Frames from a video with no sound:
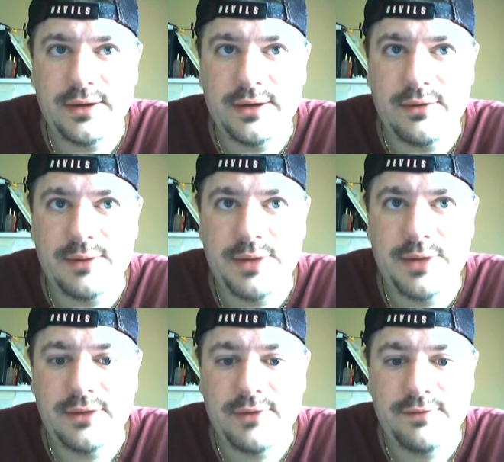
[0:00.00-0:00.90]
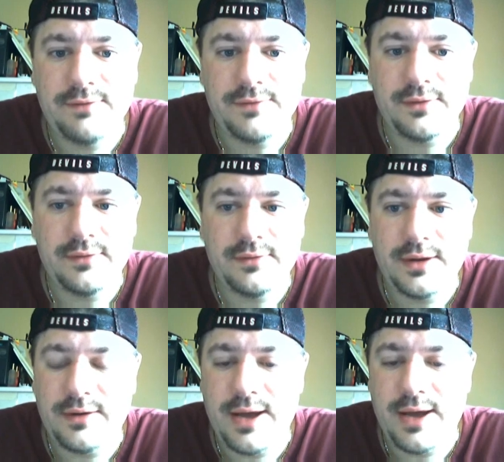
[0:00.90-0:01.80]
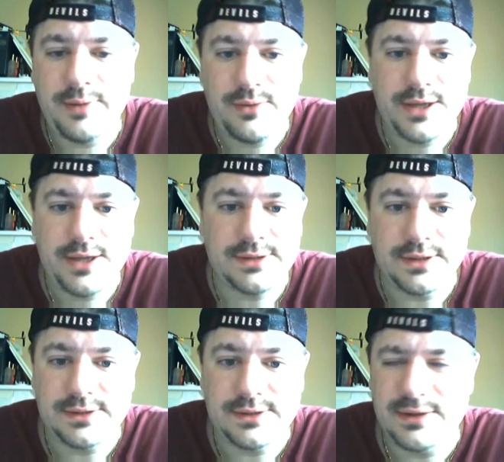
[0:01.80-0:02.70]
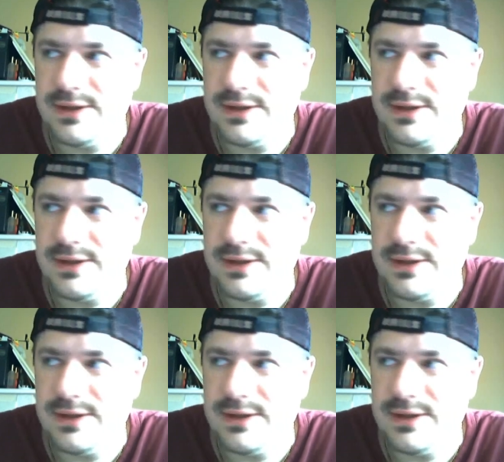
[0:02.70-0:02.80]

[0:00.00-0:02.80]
and go on P3 for I don't know how many weeks it is.